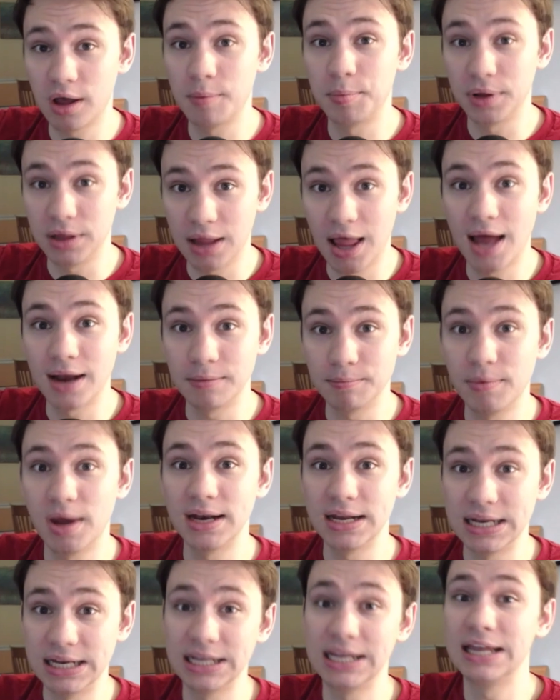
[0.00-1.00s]
a lot of
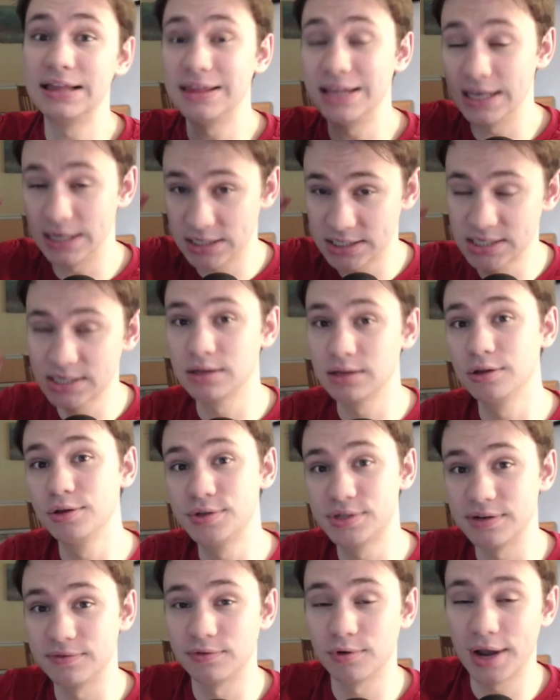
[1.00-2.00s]
money to get the
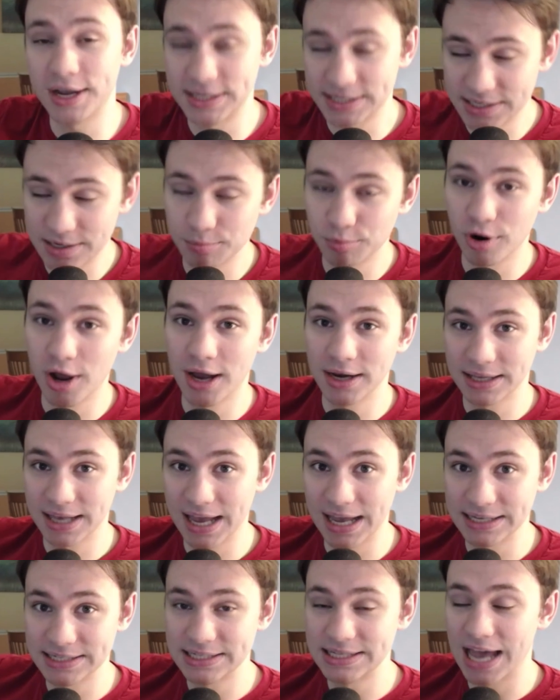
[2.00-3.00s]
exclusive rights to
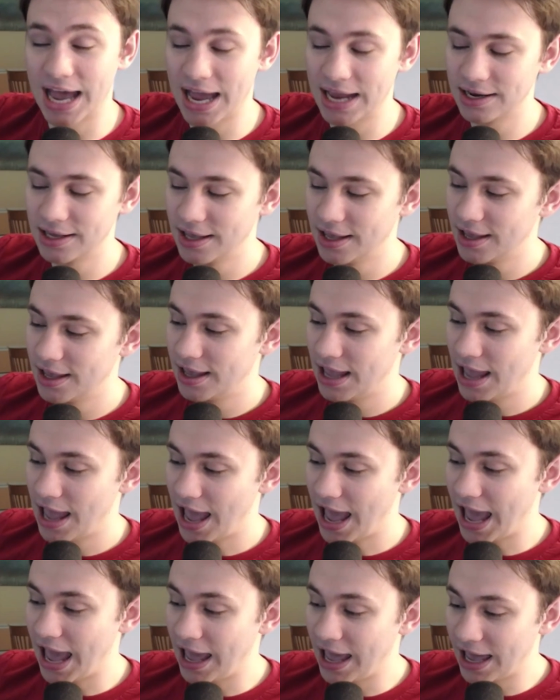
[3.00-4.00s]
broadcast that.
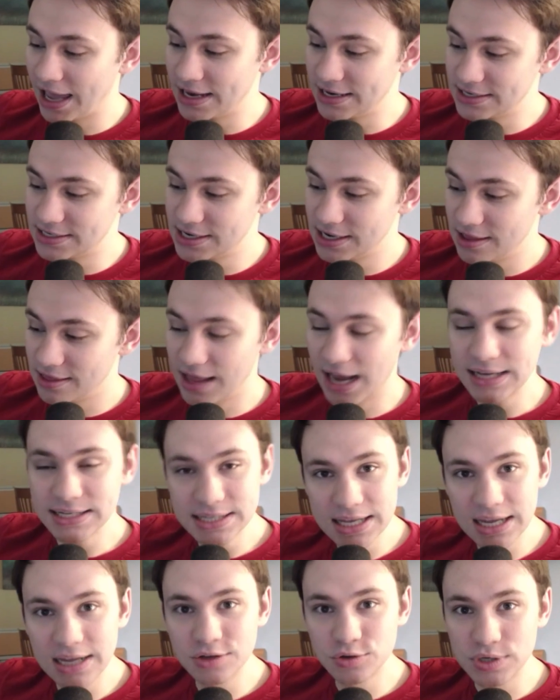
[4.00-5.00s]
And that's
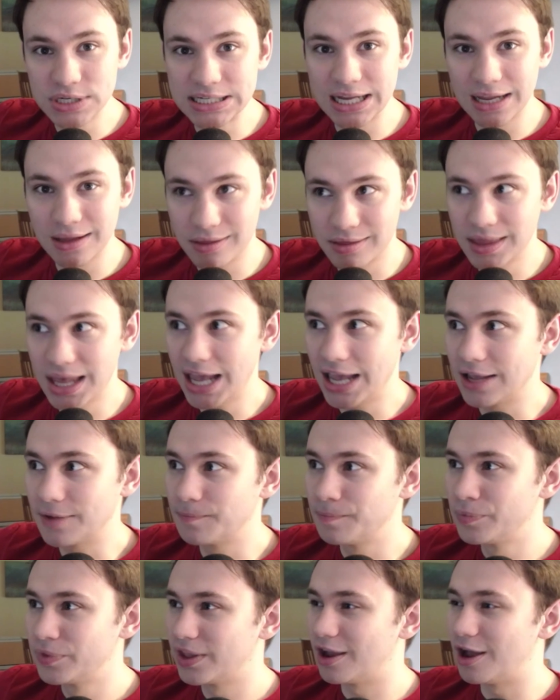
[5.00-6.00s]
the interesting thing
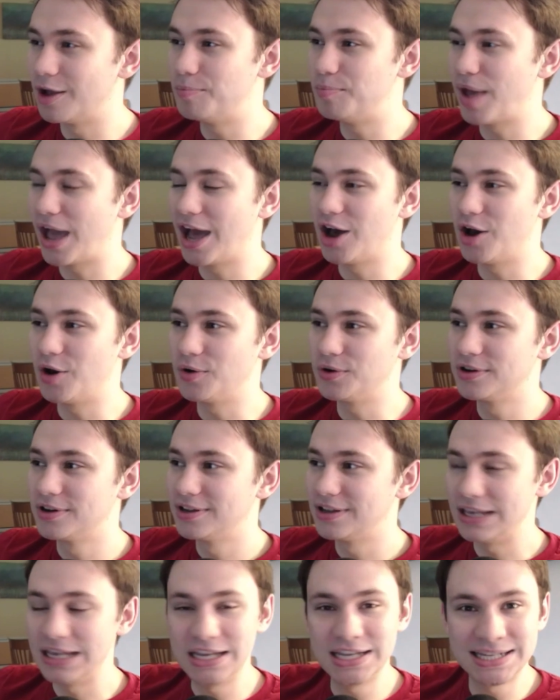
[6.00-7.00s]
about
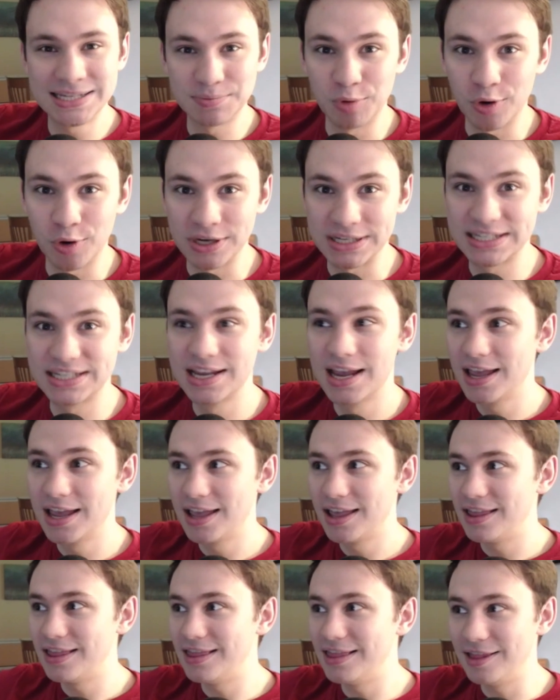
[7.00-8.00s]
esports.
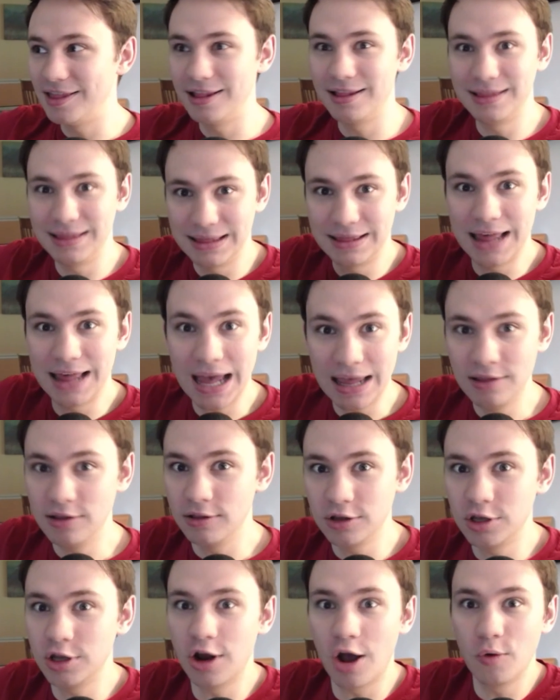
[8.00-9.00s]
That,
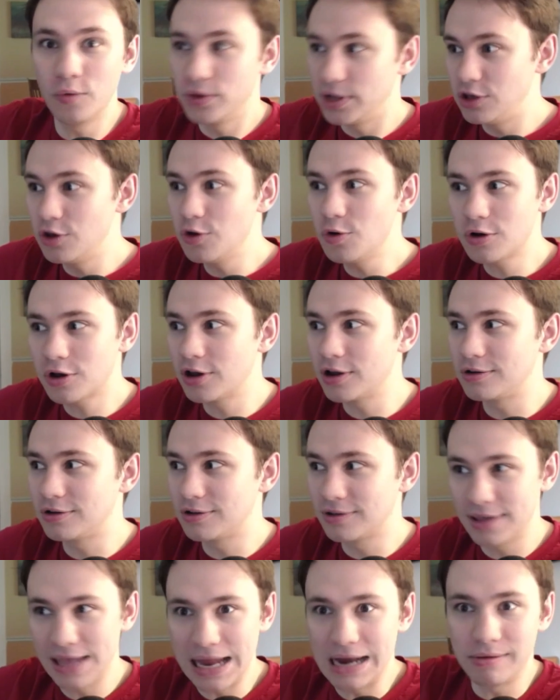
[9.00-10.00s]
you know, you
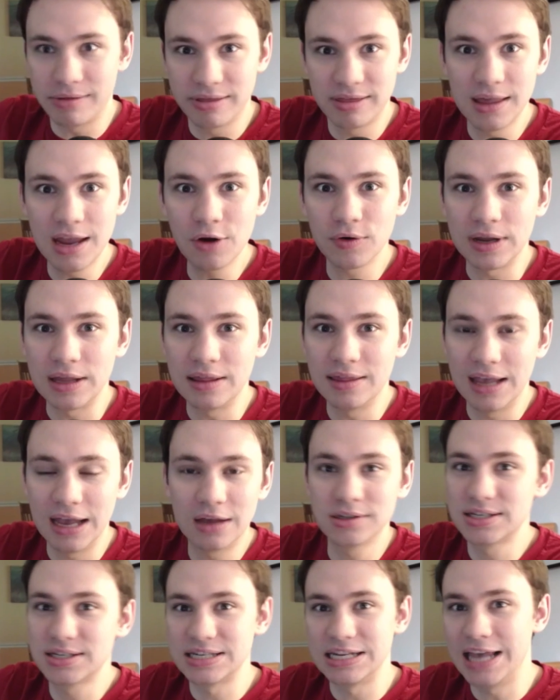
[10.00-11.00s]
could, in theory, the
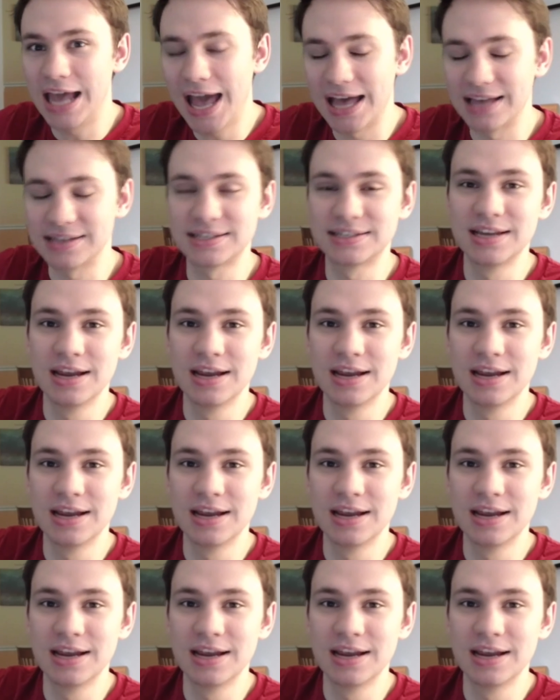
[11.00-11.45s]
LCS